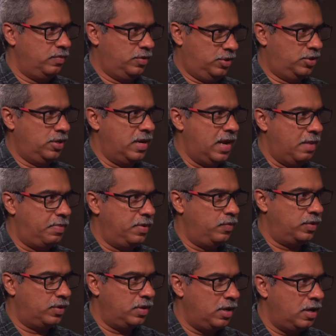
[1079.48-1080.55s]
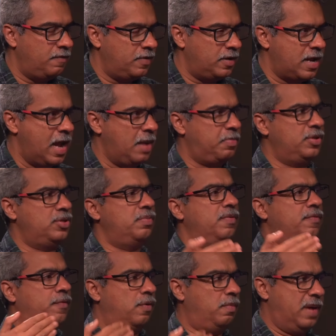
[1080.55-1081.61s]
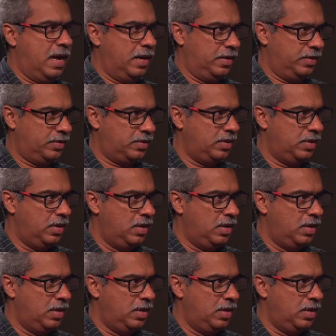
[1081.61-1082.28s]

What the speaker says: It should happen within. If it happens before marriage,